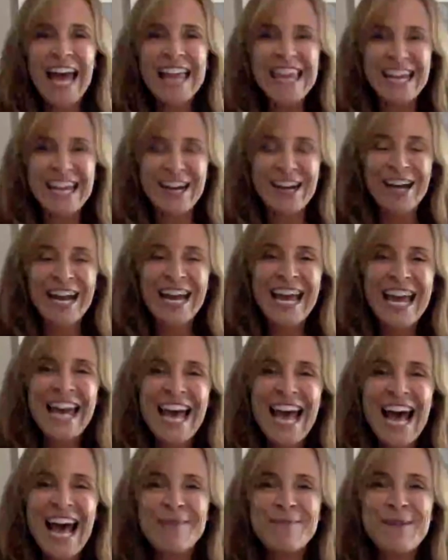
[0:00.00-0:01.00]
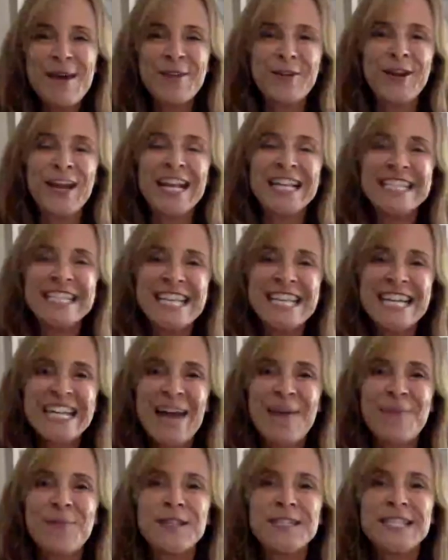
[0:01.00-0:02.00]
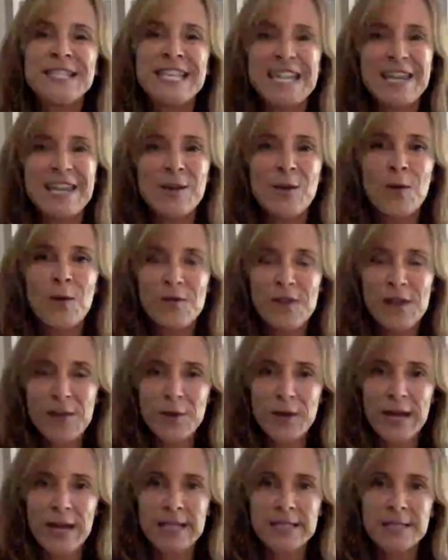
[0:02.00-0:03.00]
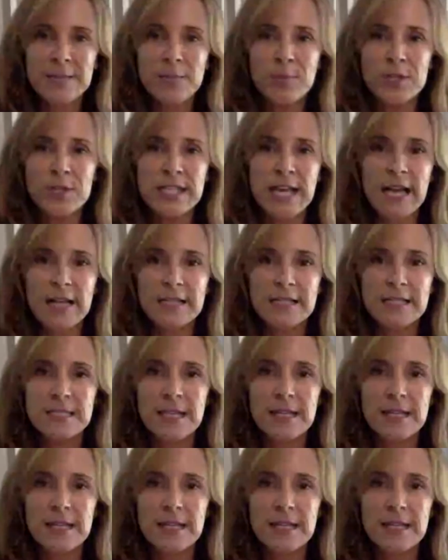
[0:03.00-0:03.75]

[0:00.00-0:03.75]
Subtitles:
there. I'm Heather Hansen. I'm the CEO of Heather Hansen Presents.